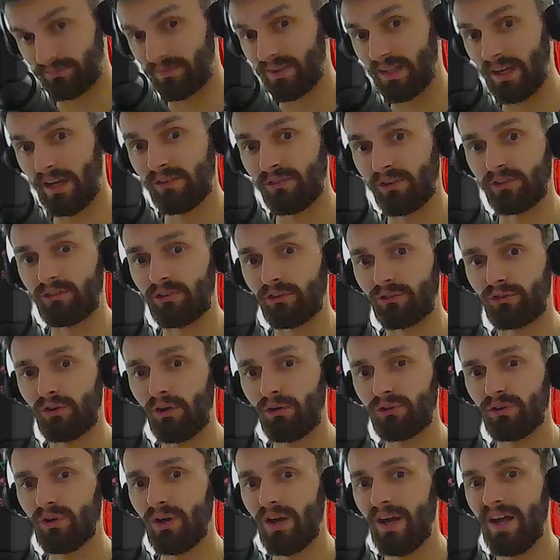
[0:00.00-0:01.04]
as I just
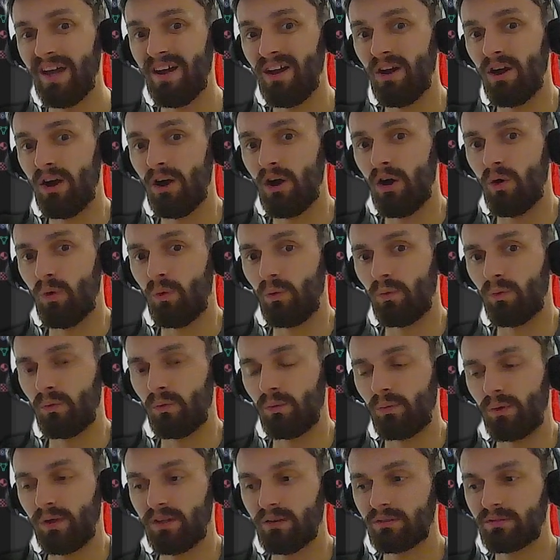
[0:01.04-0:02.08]
showed you,
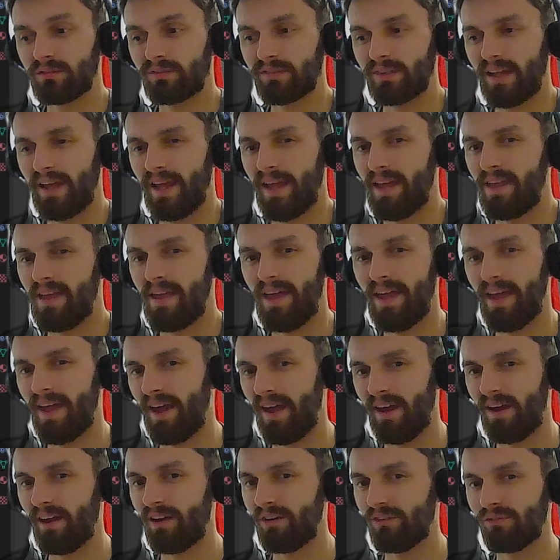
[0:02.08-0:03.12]
we don't
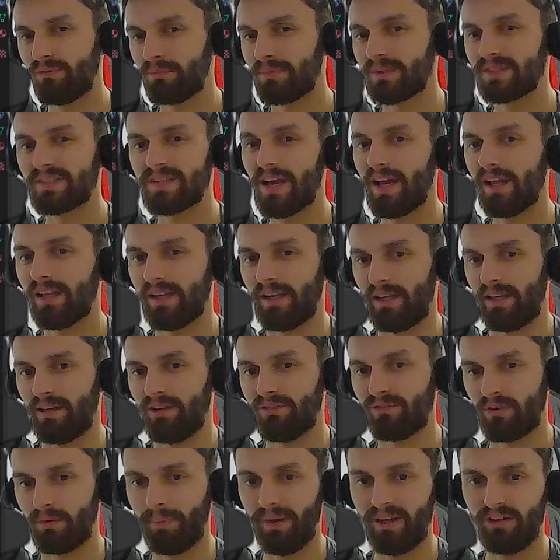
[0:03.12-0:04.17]
have metallic
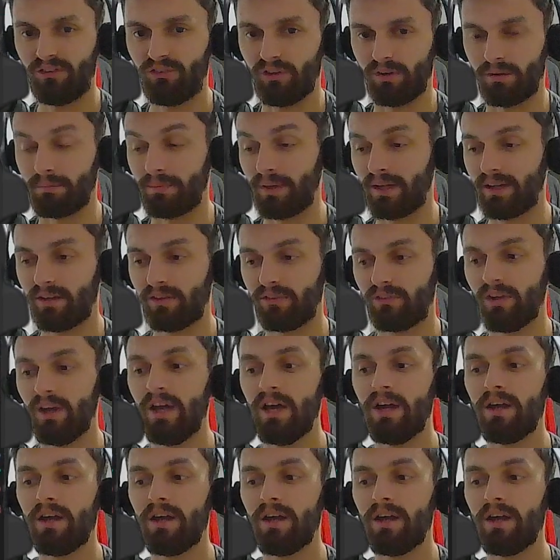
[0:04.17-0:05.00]
information because